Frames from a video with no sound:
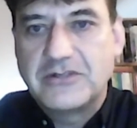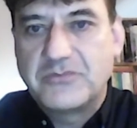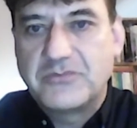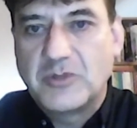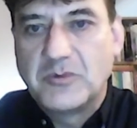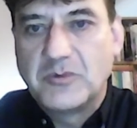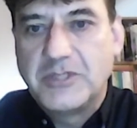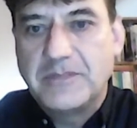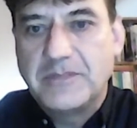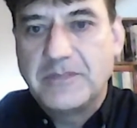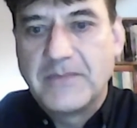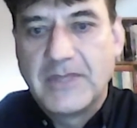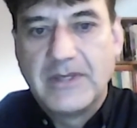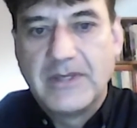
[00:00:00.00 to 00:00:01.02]
probably.
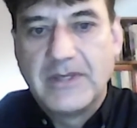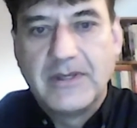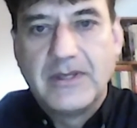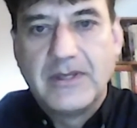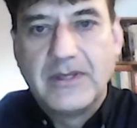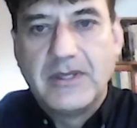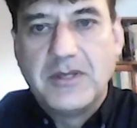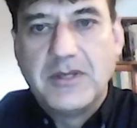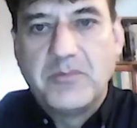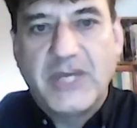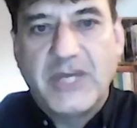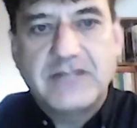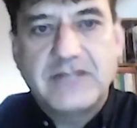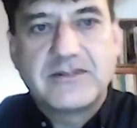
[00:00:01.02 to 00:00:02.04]

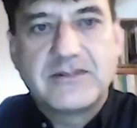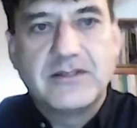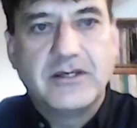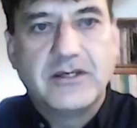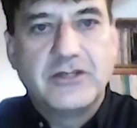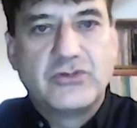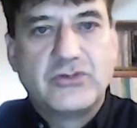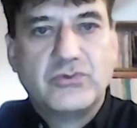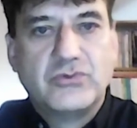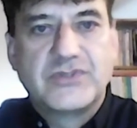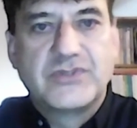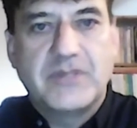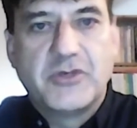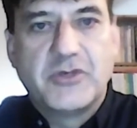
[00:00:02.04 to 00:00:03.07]
But to
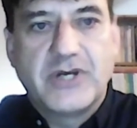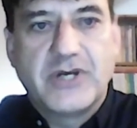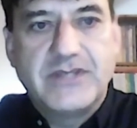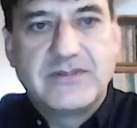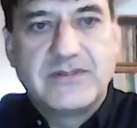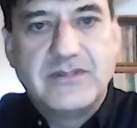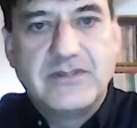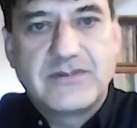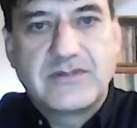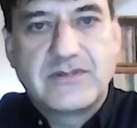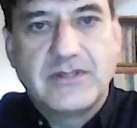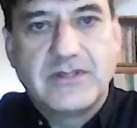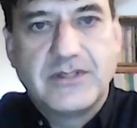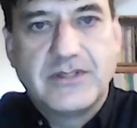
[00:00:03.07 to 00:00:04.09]
summarize
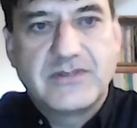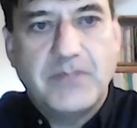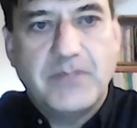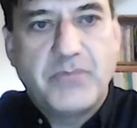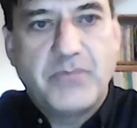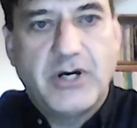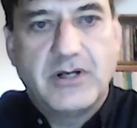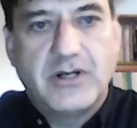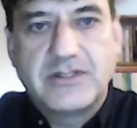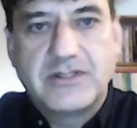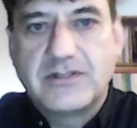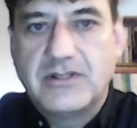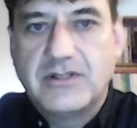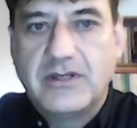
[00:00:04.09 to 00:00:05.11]
this
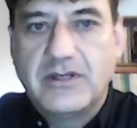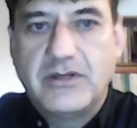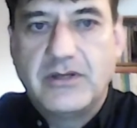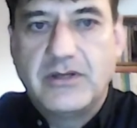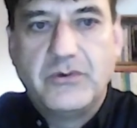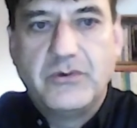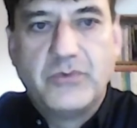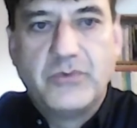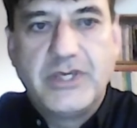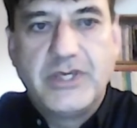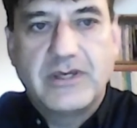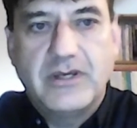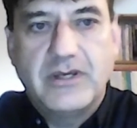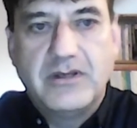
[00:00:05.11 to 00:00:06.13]
subpart, we
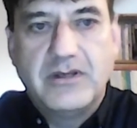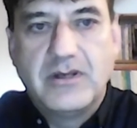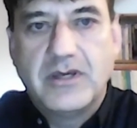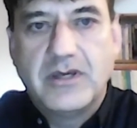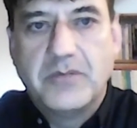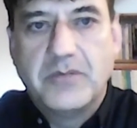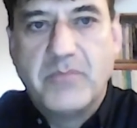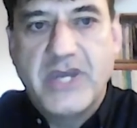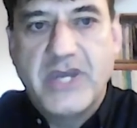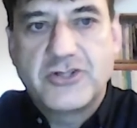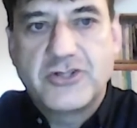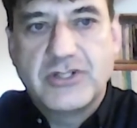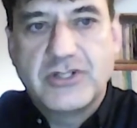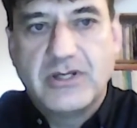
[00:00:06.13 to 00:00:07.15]
can
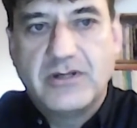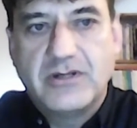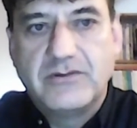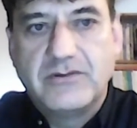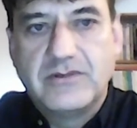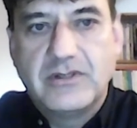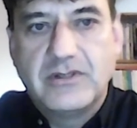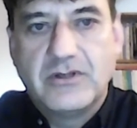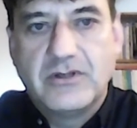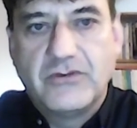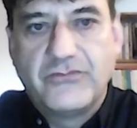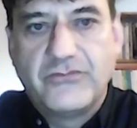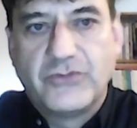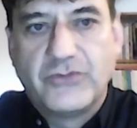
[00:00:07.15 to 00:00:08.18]
measure
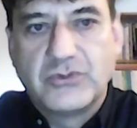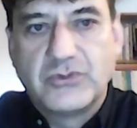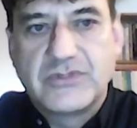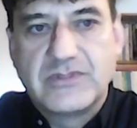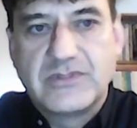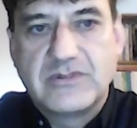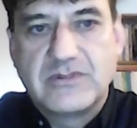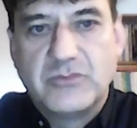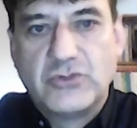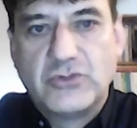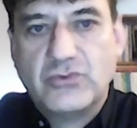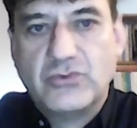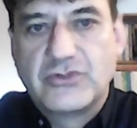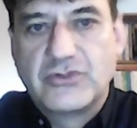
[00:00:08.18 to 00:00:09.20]
the photosystem
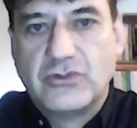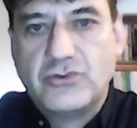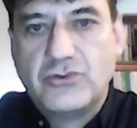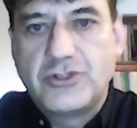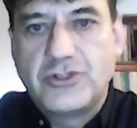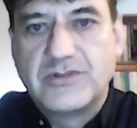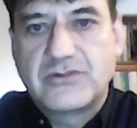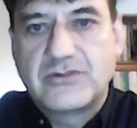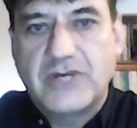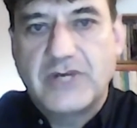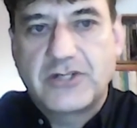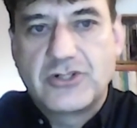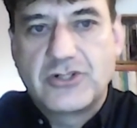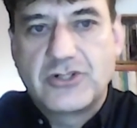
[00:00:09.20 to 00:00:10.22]
2 solution
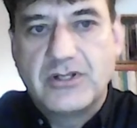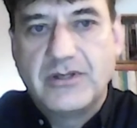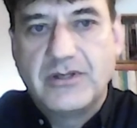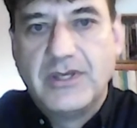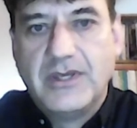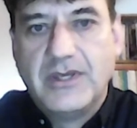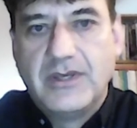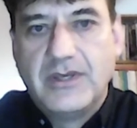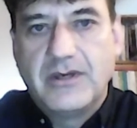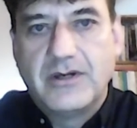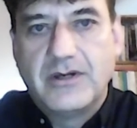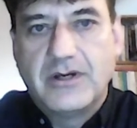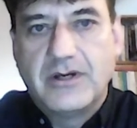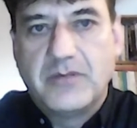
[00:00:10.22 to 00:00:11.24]
structure
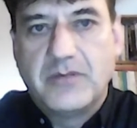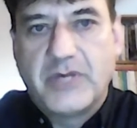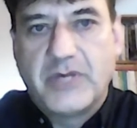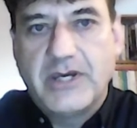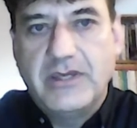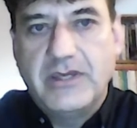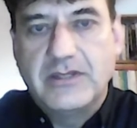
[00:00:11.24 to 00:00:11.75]
by